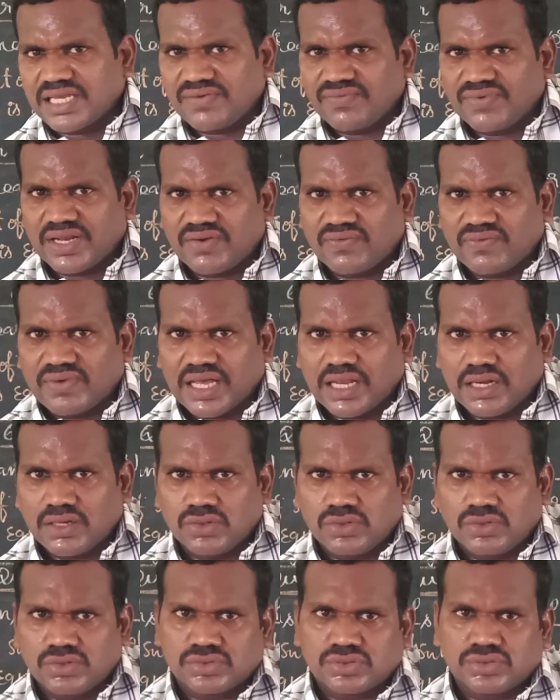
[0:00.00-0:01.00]
the given
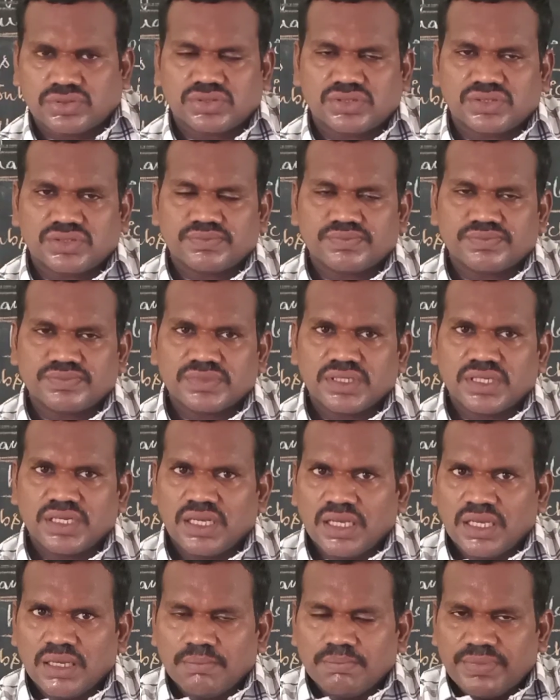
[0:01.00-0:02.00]
values.
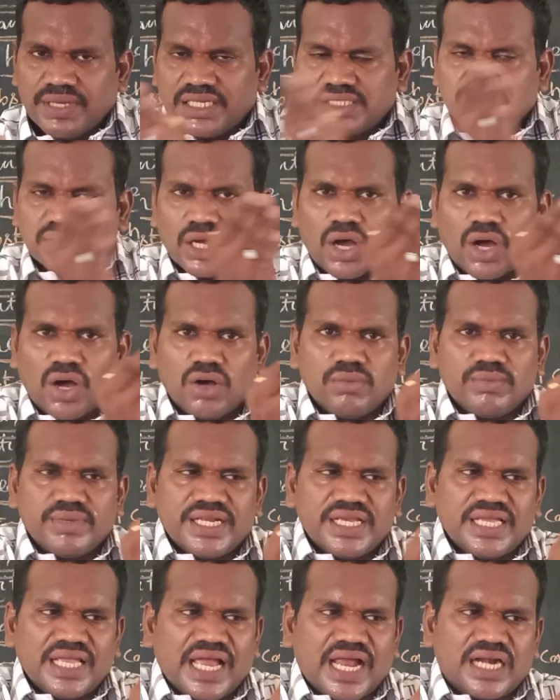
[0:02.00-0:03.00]
Means how
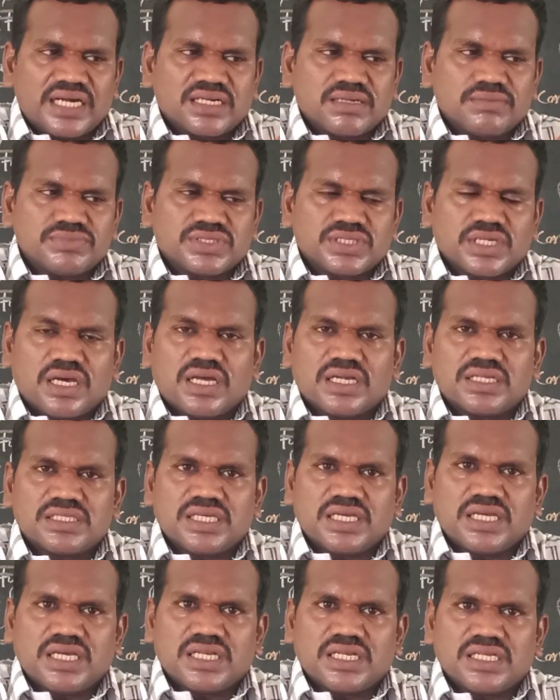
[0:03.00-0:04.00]
many atoms
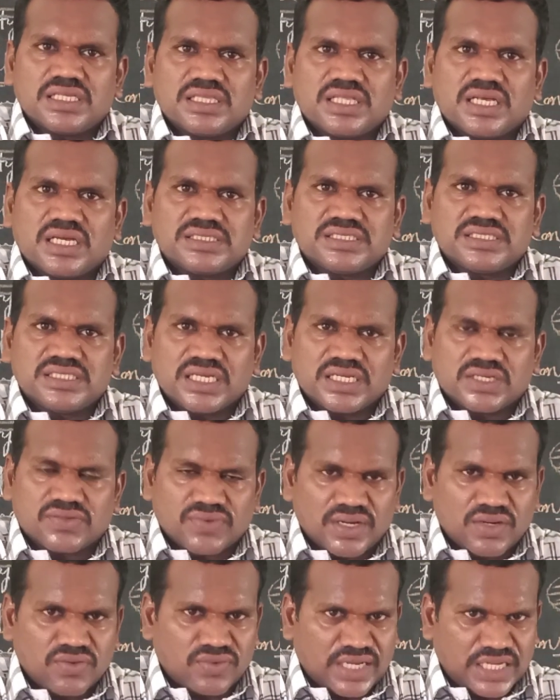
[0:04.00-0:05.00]
are there in the C12
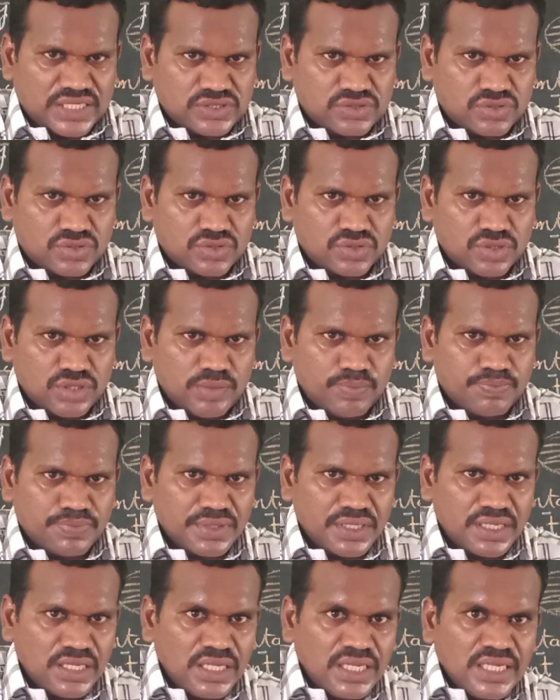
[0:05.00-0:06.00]

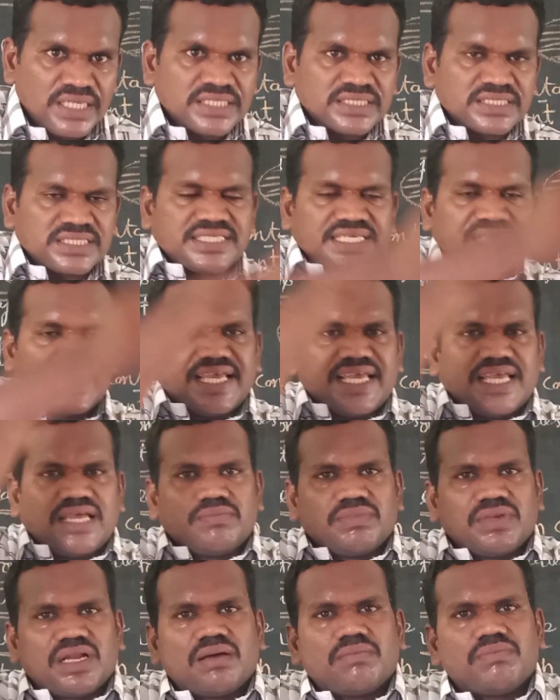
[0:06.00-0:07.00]
isotope?
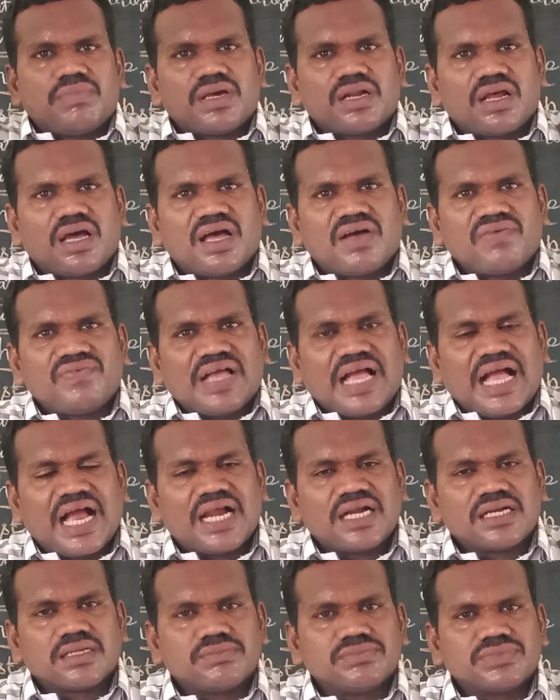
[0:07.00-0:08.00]
Same number of
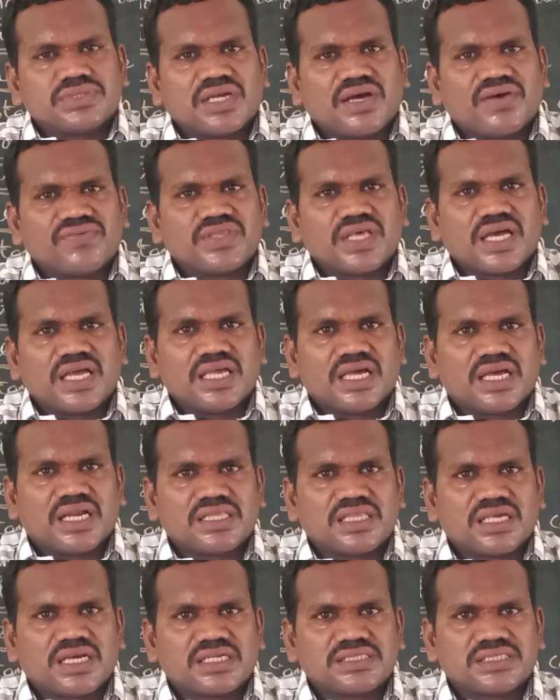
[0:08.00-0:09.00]
atoms of the
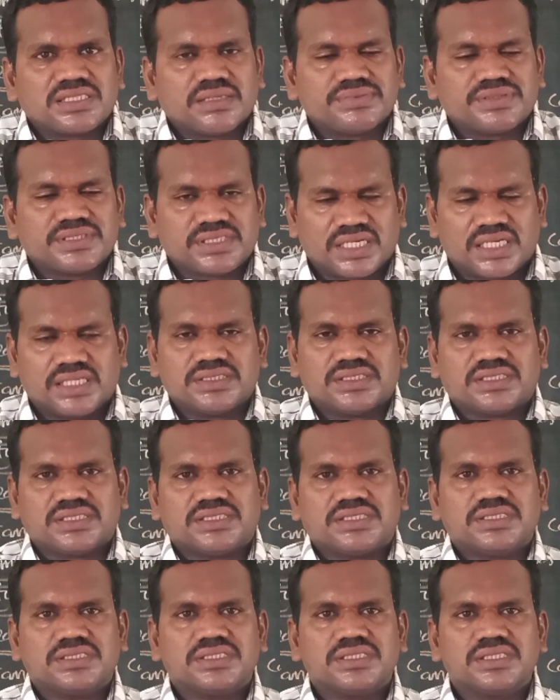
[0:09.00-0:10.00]
another
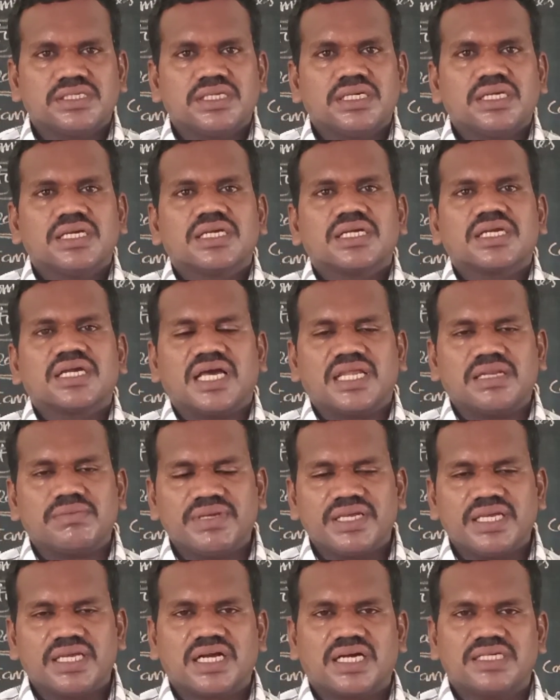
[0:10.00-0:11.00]
substance can
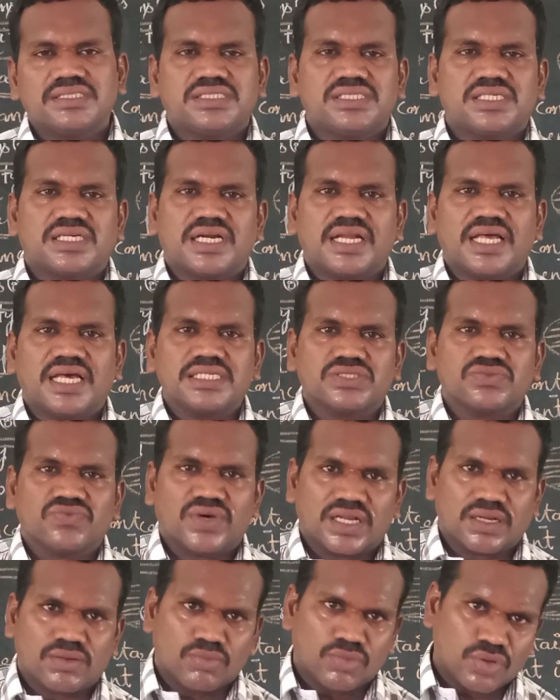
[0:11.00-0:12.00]
be considered as
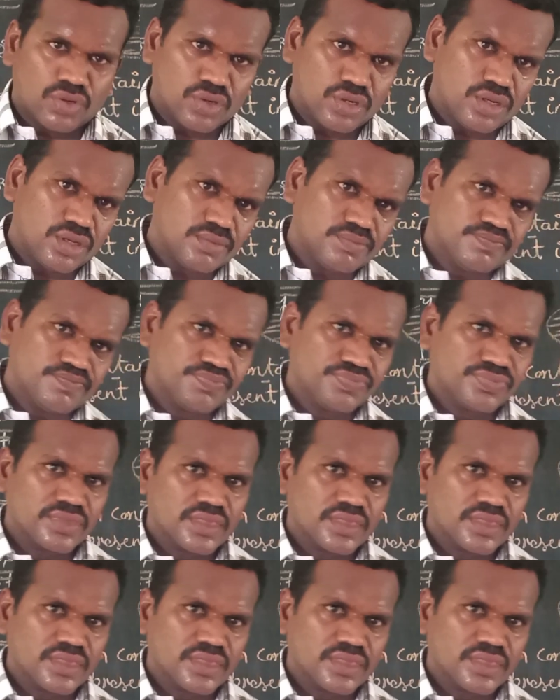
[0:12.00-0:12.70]
1 mole.